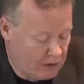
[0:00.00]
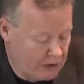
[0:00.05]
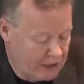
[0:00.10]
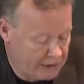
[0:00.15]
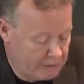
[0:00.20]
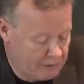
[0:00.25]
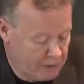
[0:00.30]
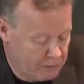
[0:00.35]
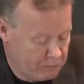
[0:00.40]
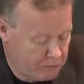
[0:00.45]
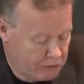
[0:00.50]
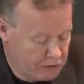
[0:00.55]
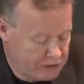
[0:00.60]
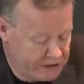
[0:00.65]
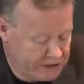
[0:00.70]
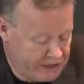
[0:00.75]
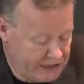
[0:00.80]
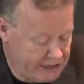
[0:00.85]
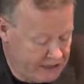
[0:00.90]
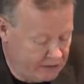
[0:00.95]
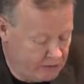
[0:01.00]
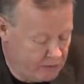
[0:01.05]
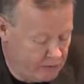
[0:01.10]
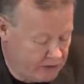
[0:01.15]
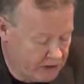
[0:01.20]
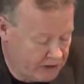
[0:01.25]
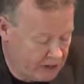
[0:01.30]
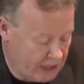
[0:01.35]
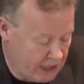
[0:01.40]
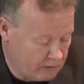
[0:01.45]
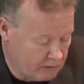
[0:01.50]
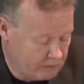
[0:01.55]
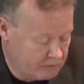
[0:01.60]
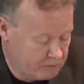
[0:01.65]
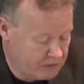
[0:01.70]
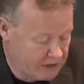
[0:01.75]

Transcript: let me proceed to the current